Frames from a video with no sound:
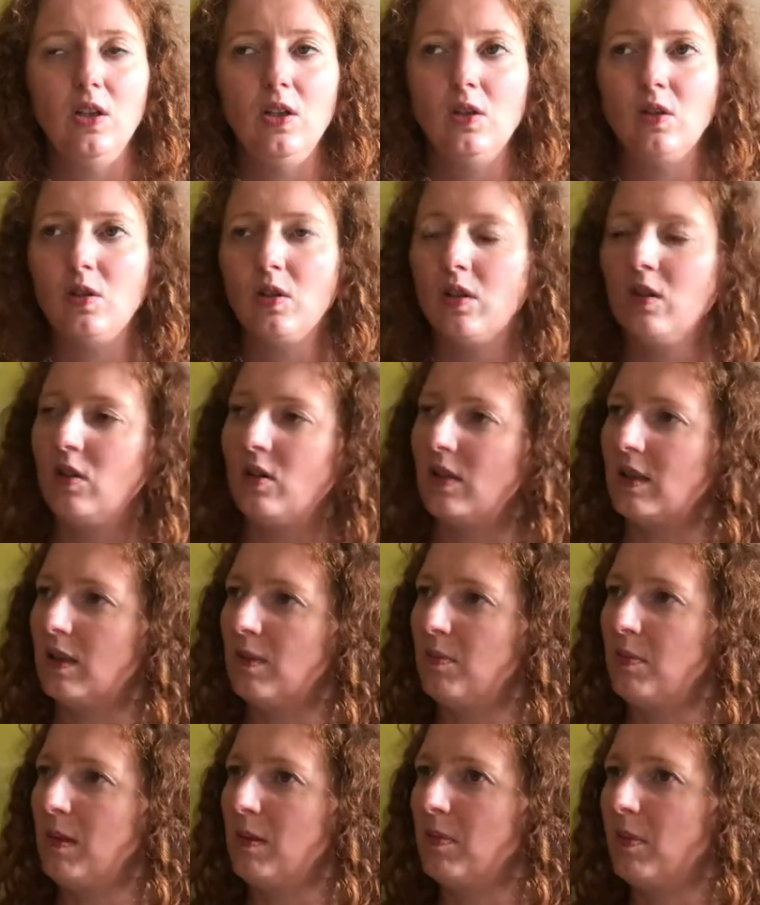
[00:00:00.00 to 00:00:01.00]
you could look at
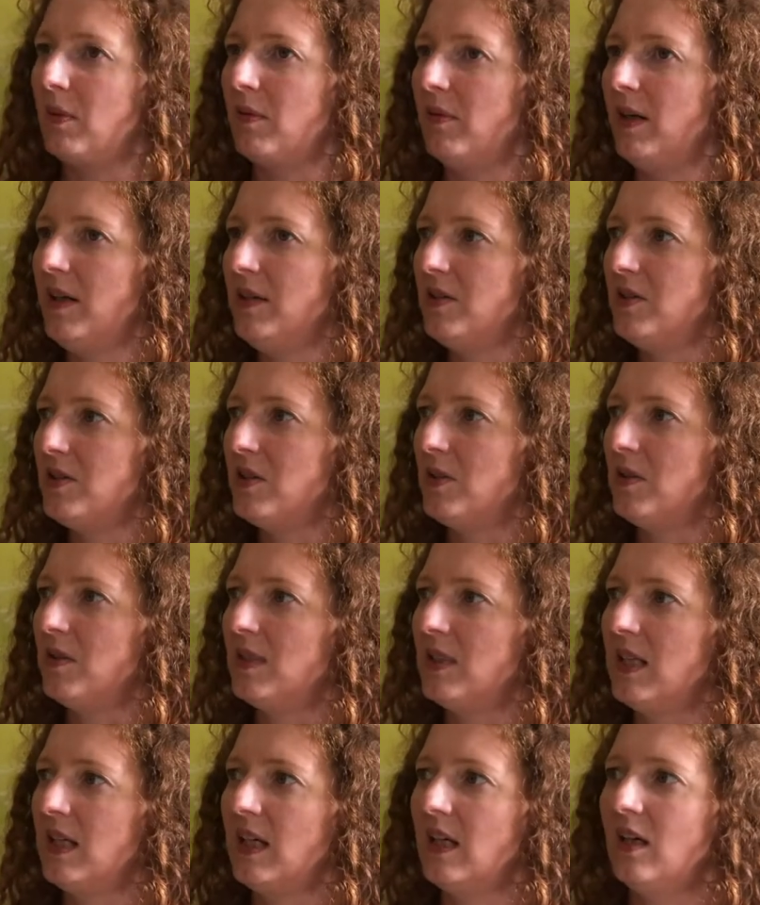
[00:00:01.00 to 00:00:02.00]
the people around you
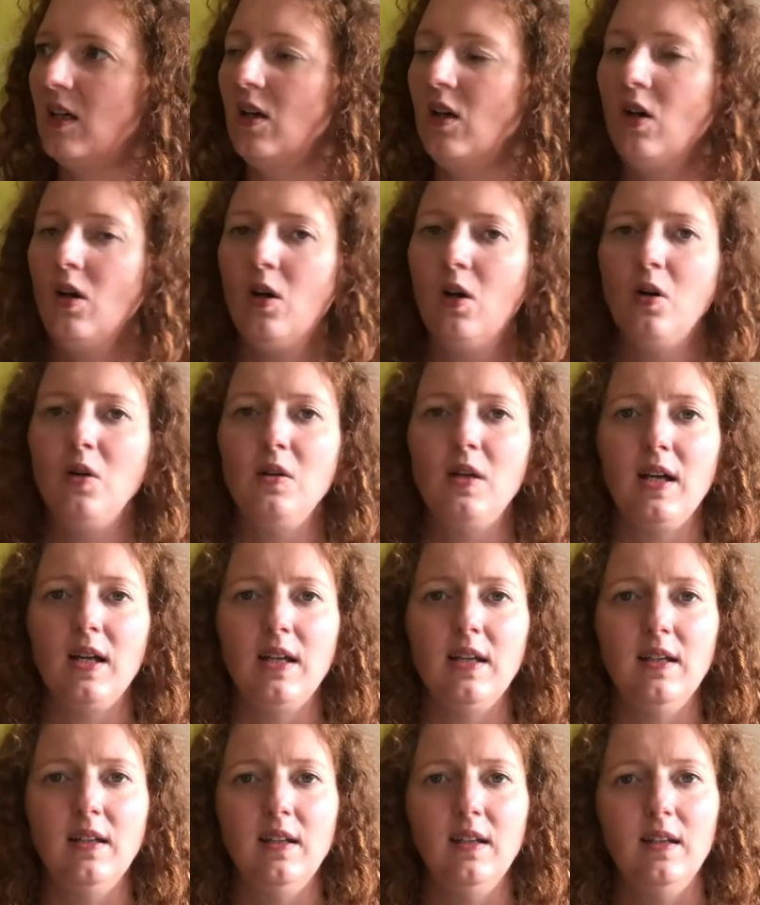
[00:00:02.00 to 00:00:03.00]
and think,
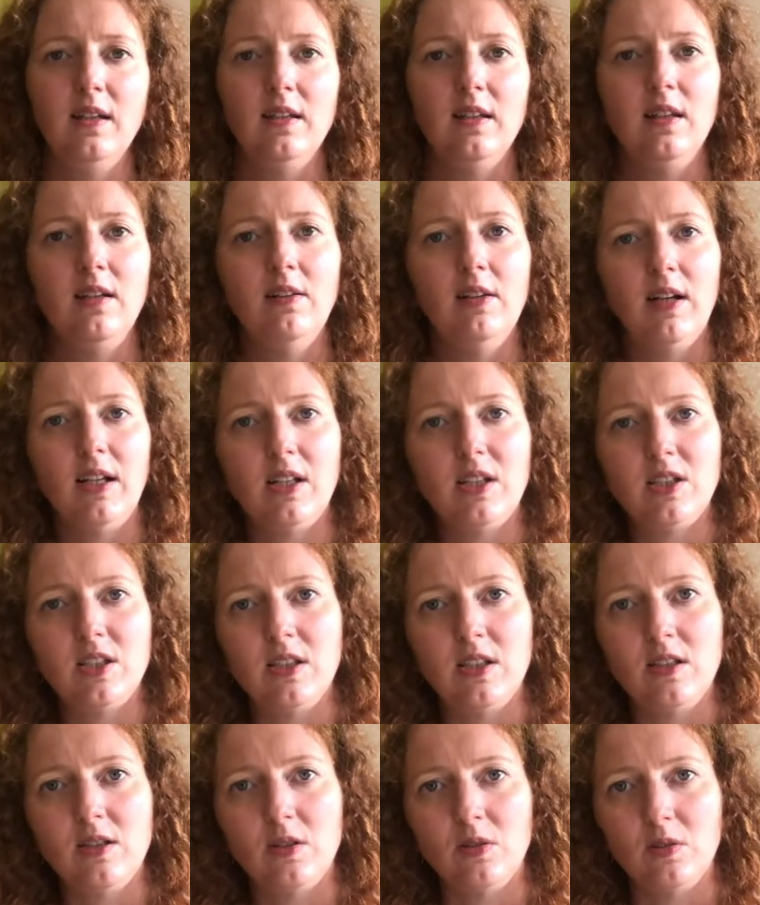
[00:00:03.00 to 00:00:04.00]
okay, they
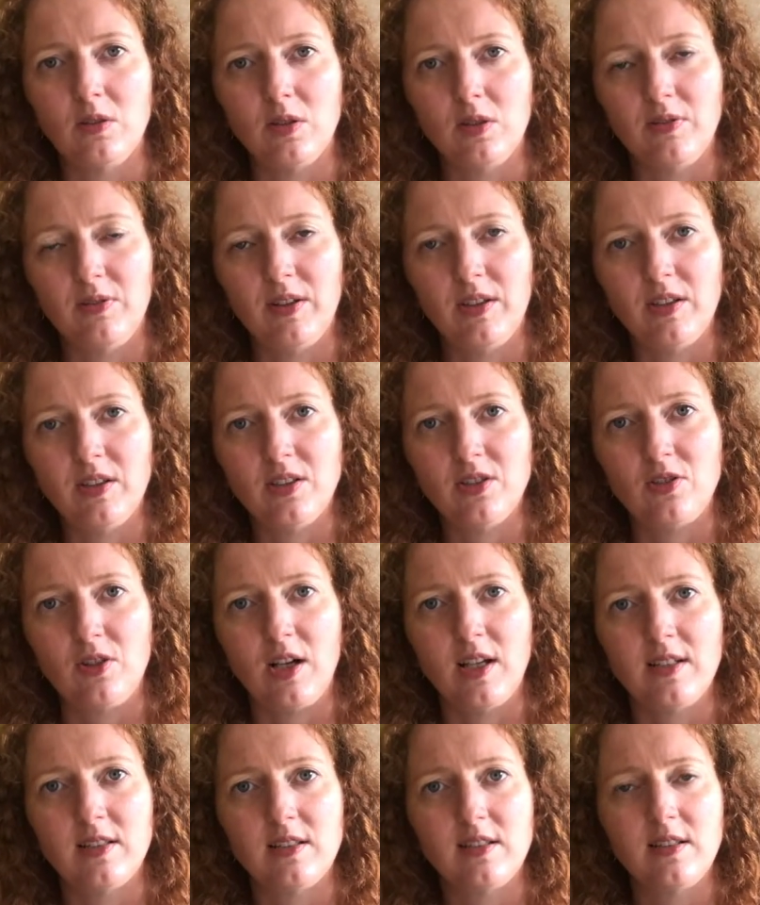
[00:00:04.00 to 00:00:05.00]
actually don't look very
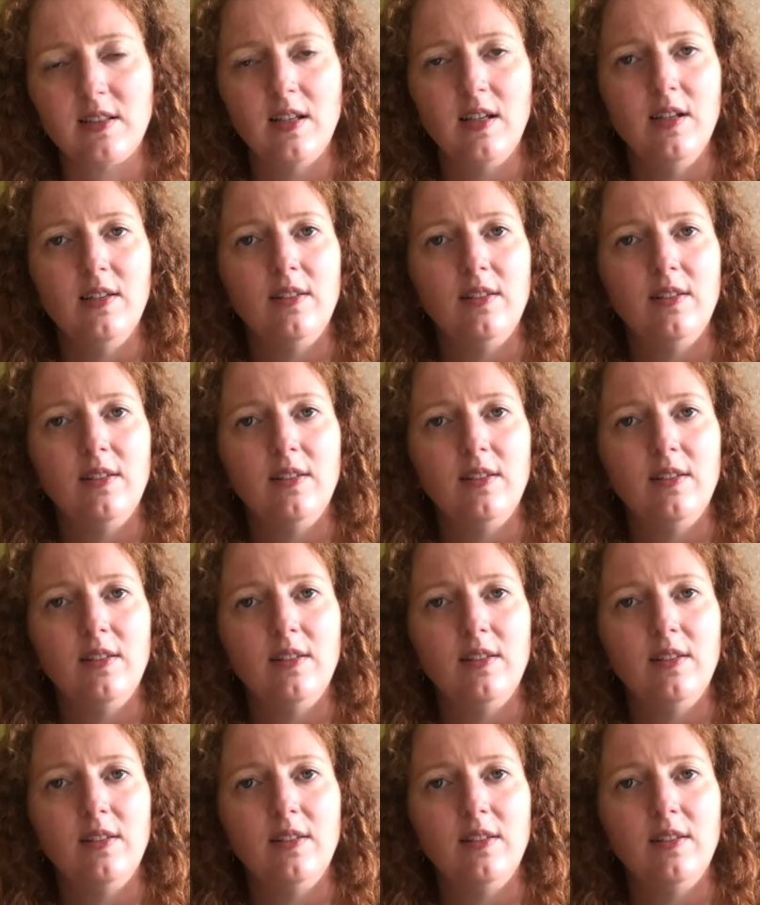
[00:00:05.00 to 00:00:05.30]
stressed.